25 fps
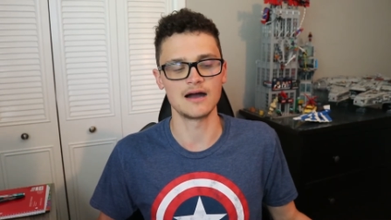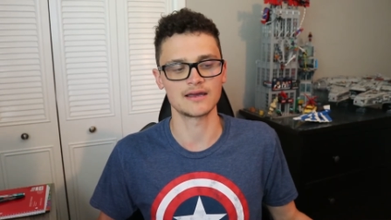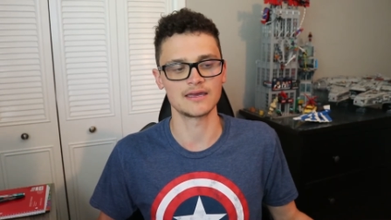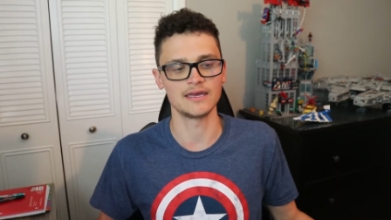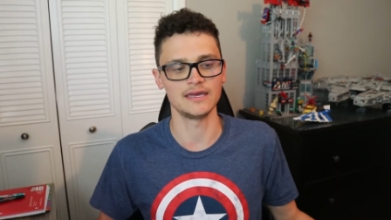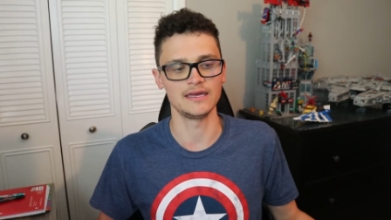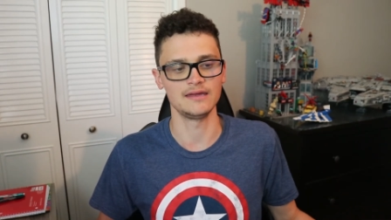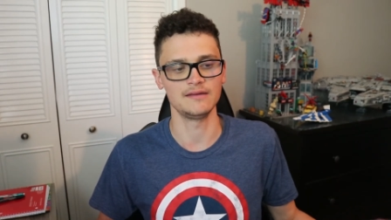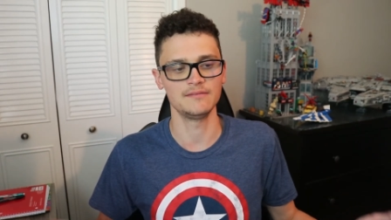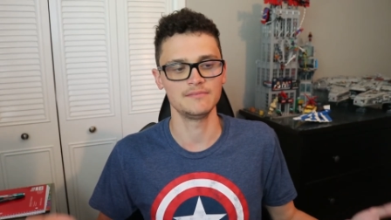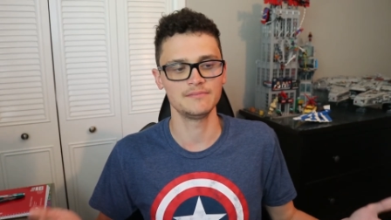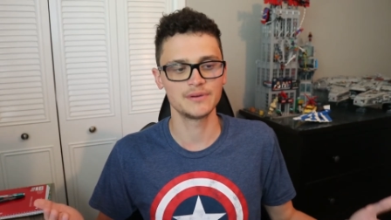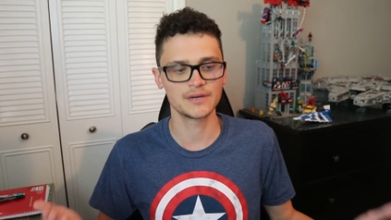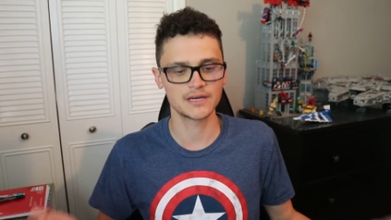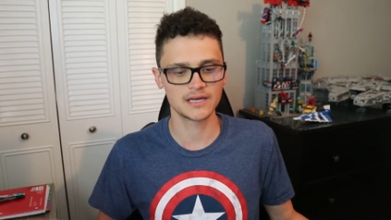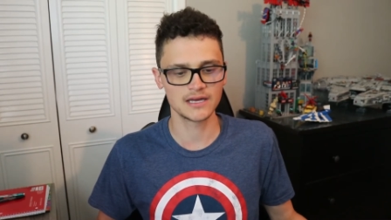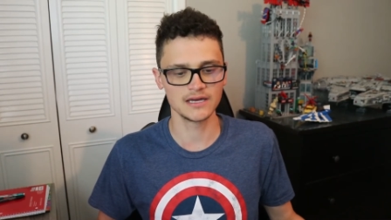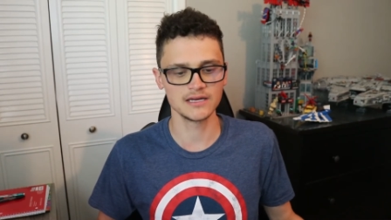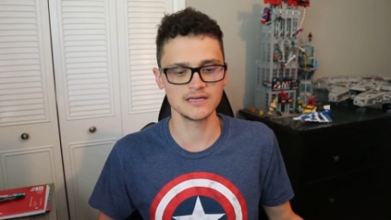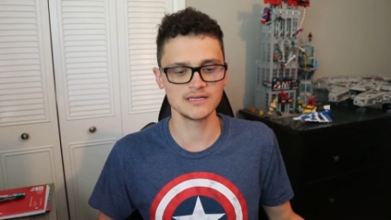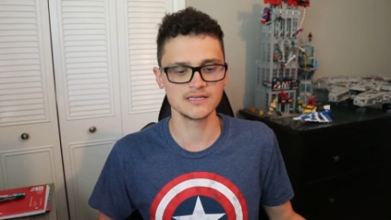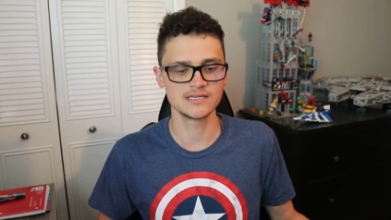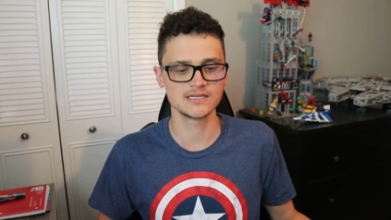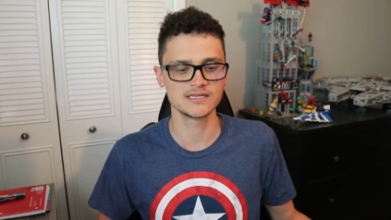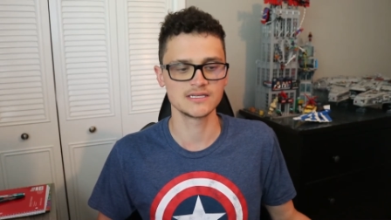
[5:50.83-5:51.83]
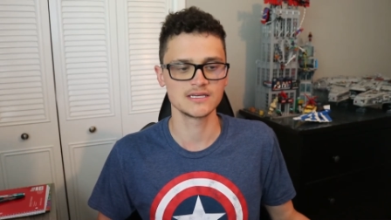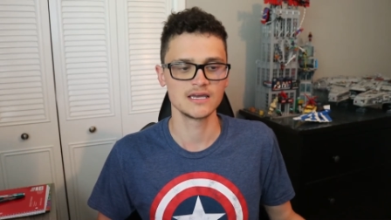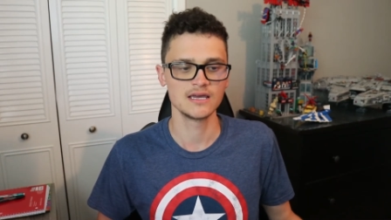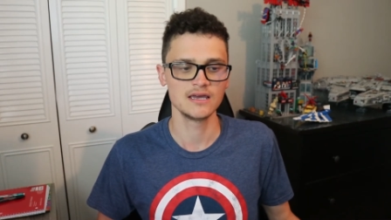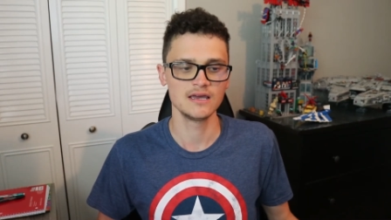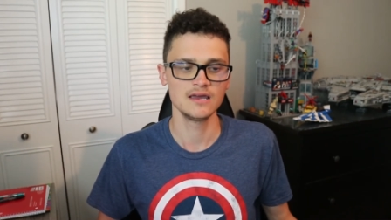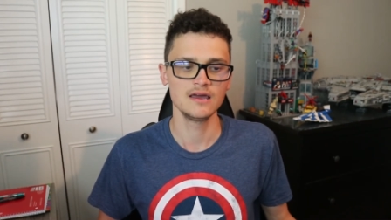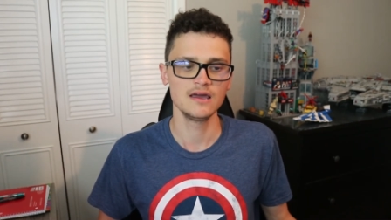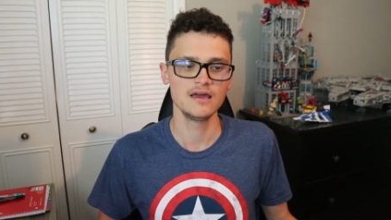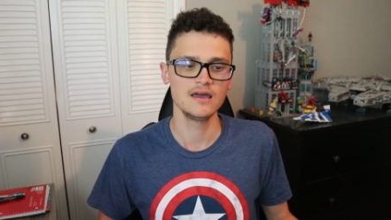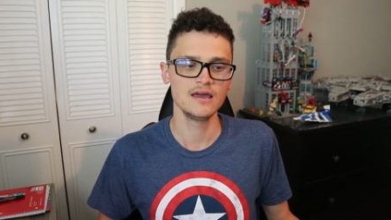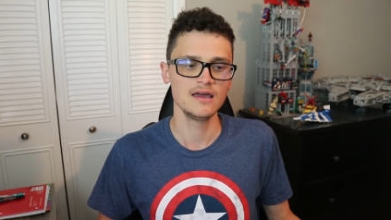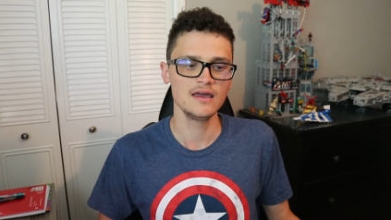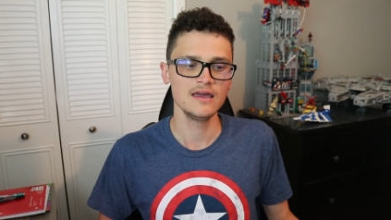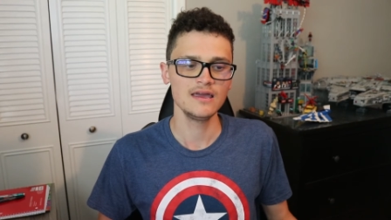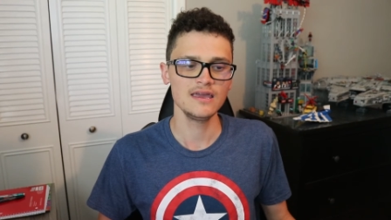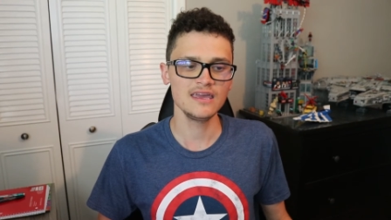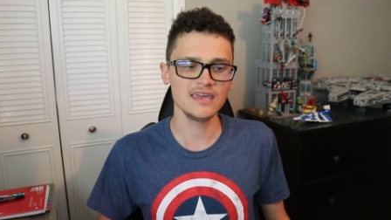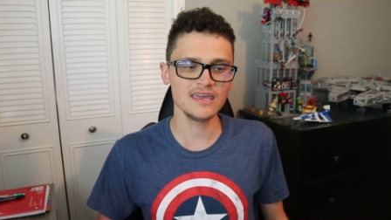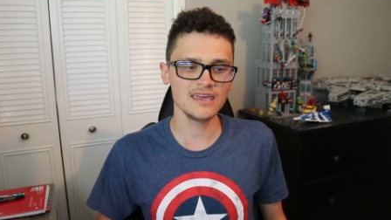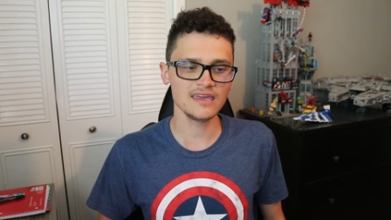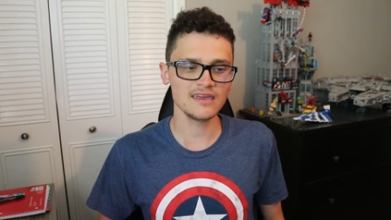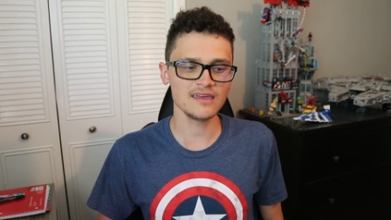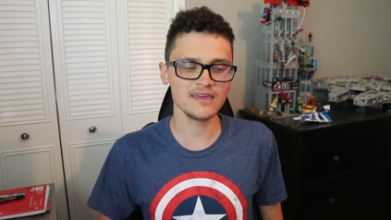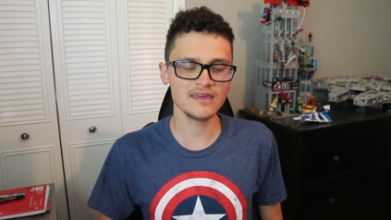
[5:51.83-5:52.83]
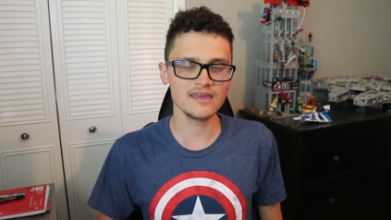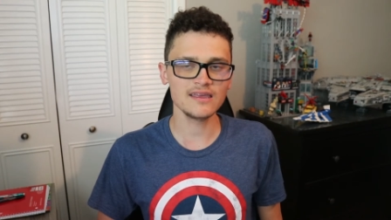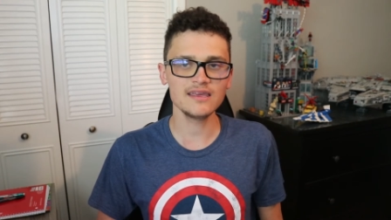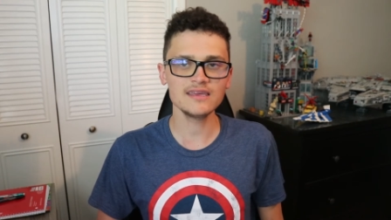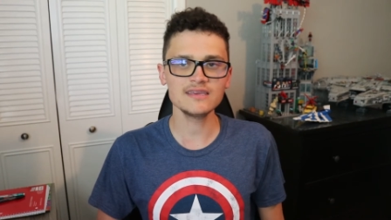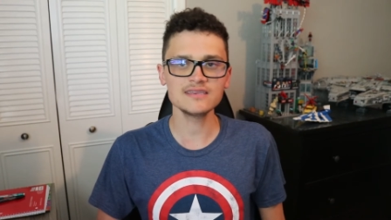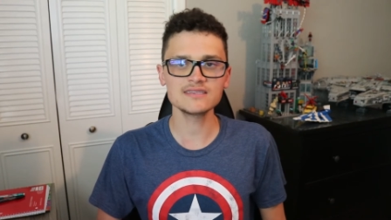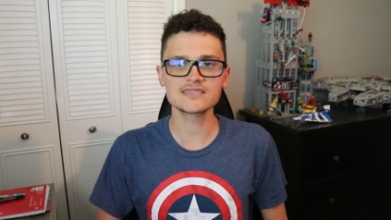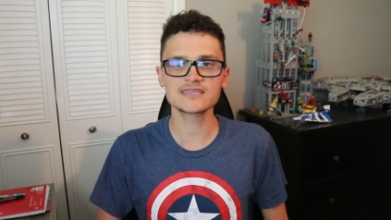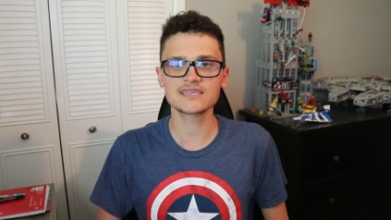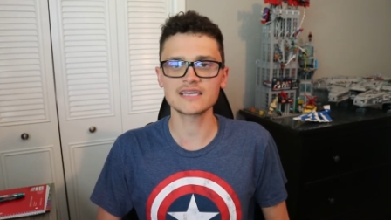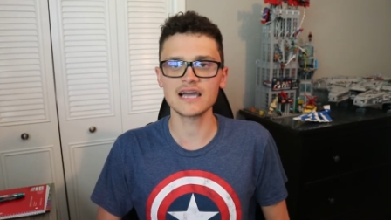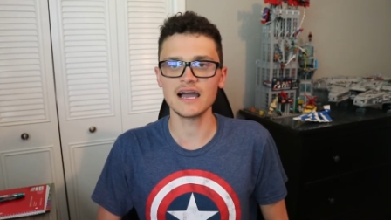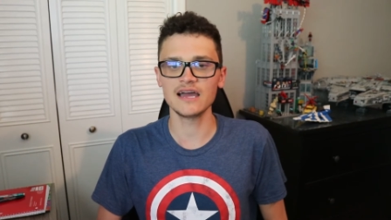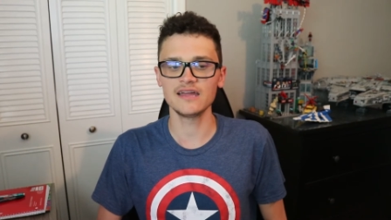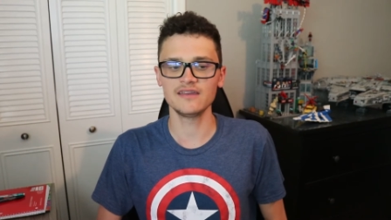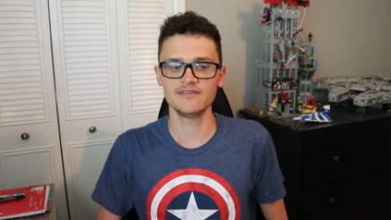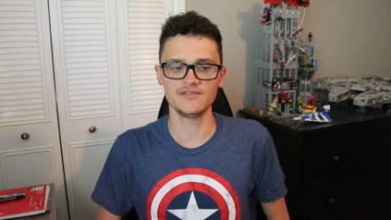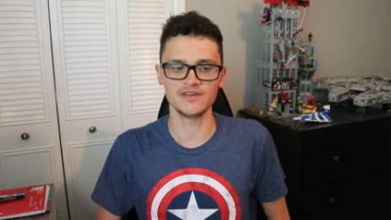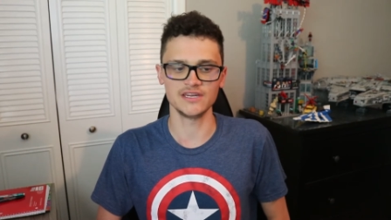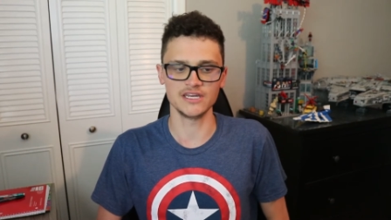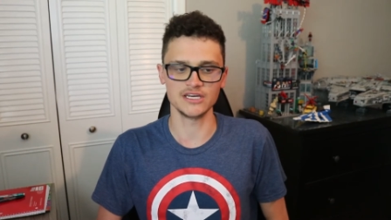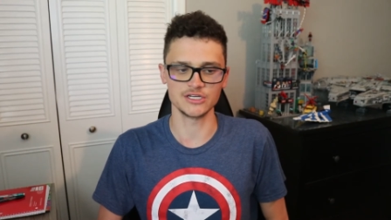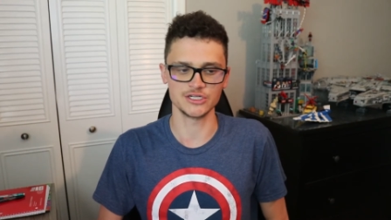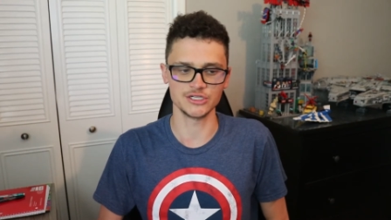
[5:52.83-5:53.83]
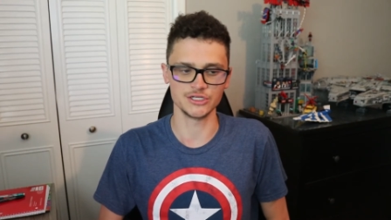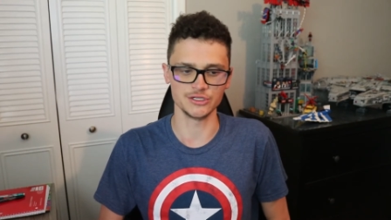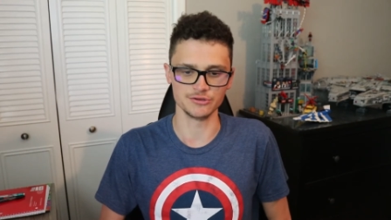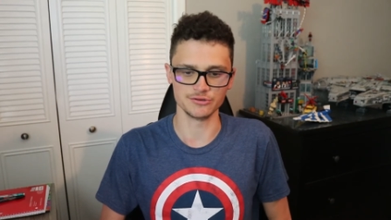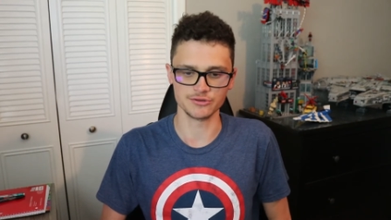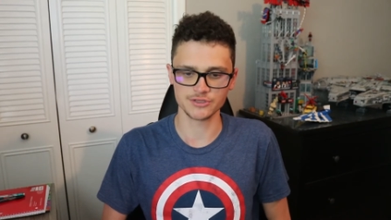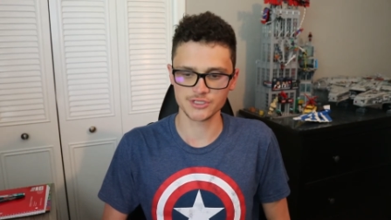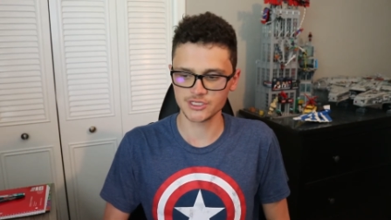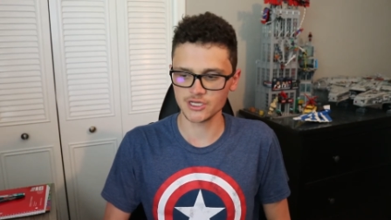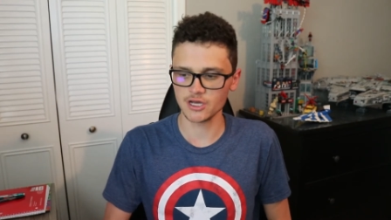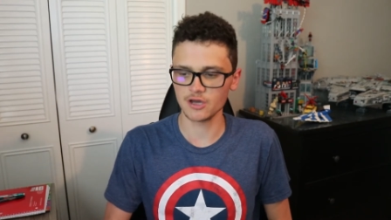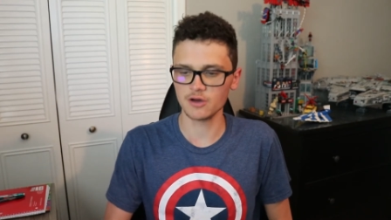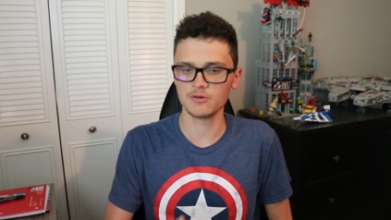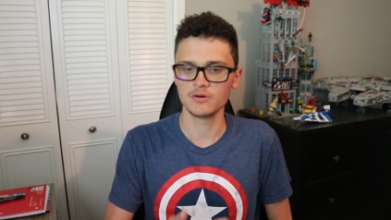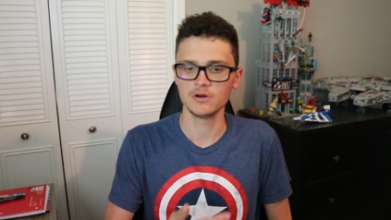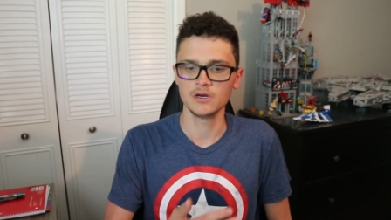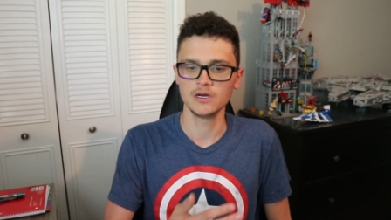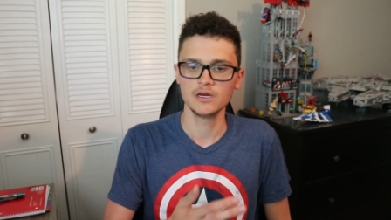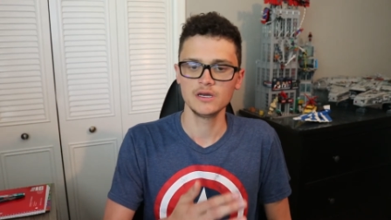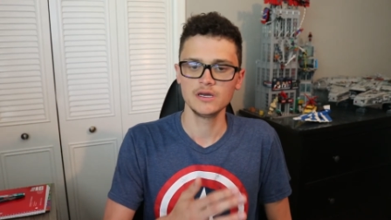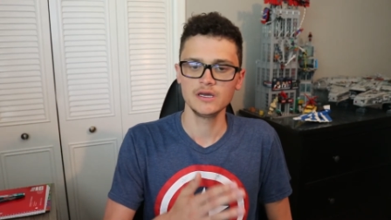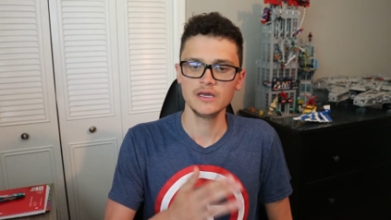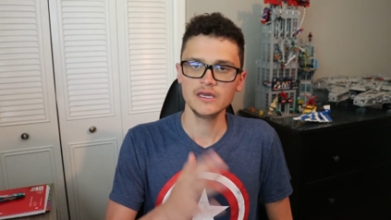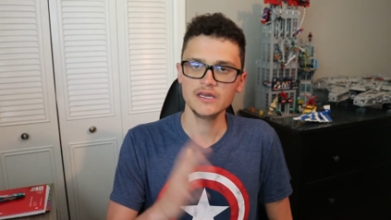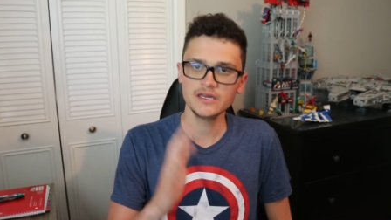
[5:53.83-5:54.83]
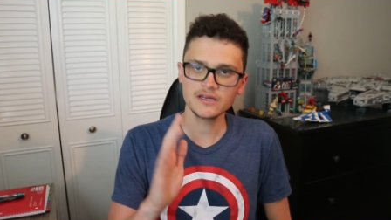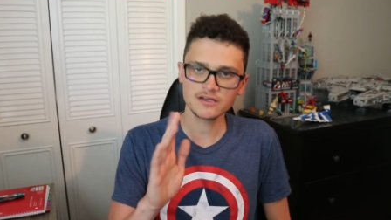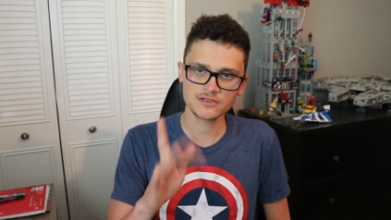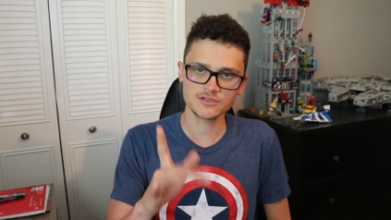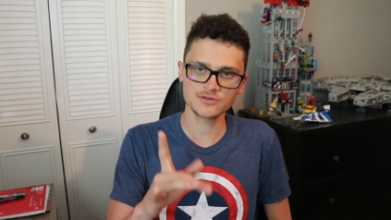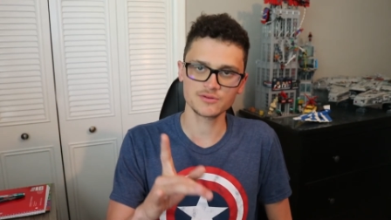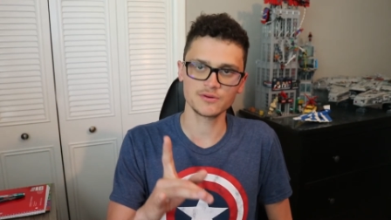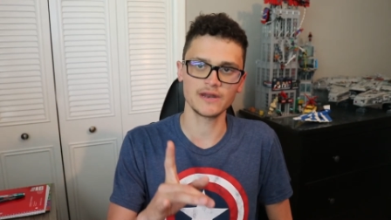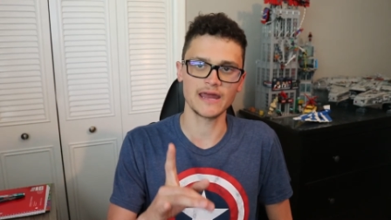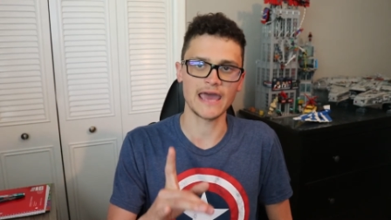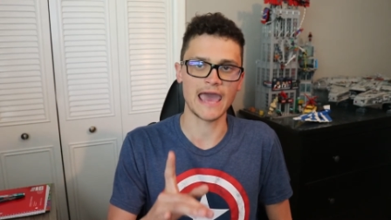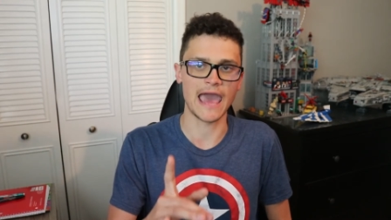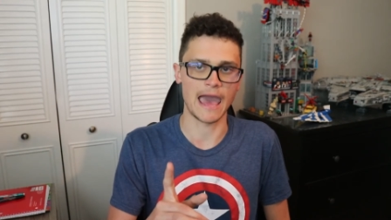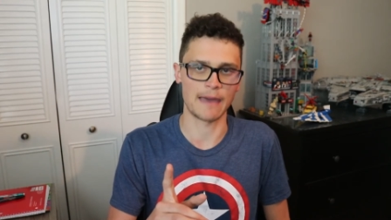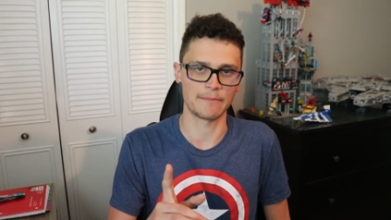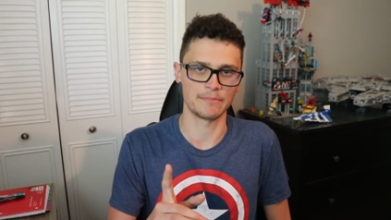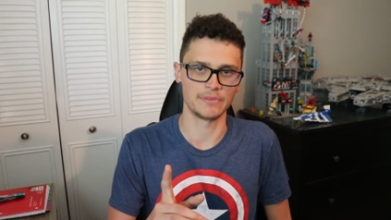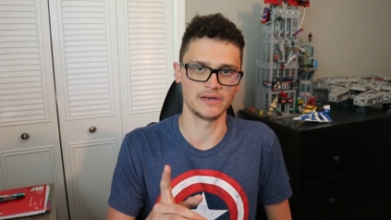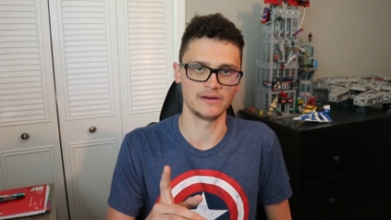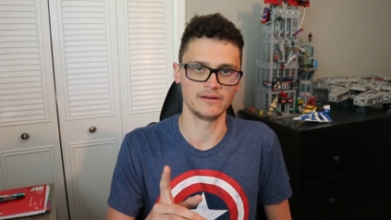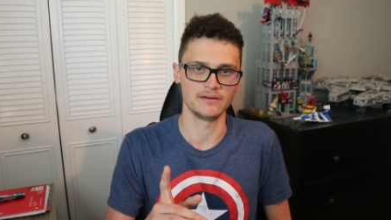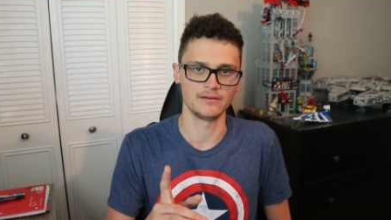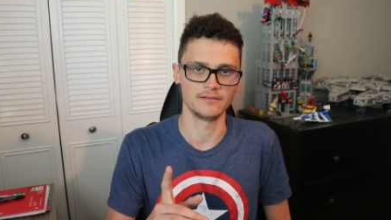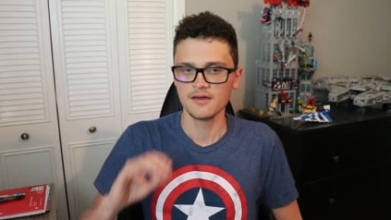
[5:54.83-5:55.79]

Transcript: it because it is kind of an issue. So here's what happened.